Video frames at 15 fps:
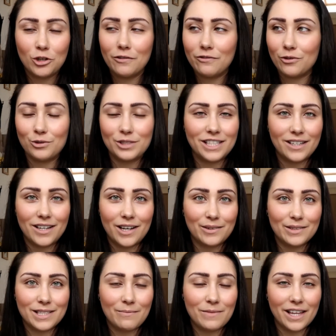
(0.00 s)

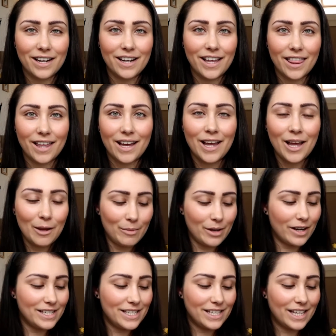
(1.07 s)
$2.49 or something like that,
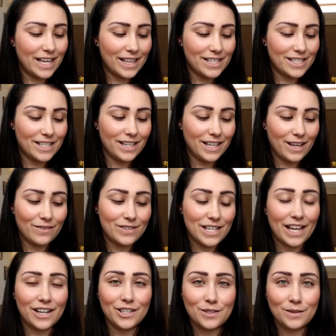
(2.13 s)
but I did get this in the
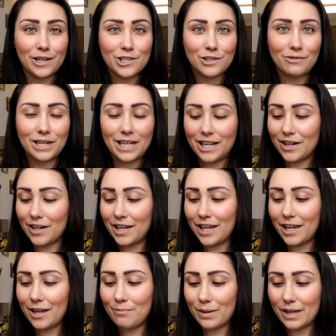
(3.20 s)
gift set and I do actually really
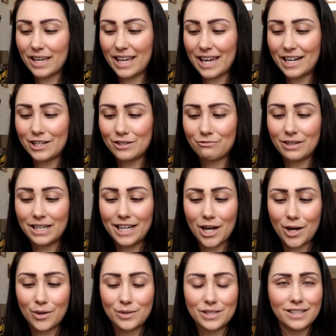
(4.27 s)
like it, but again it's really
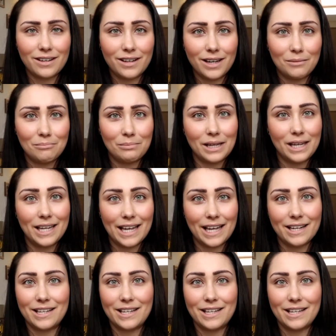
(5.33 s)
old and clumpy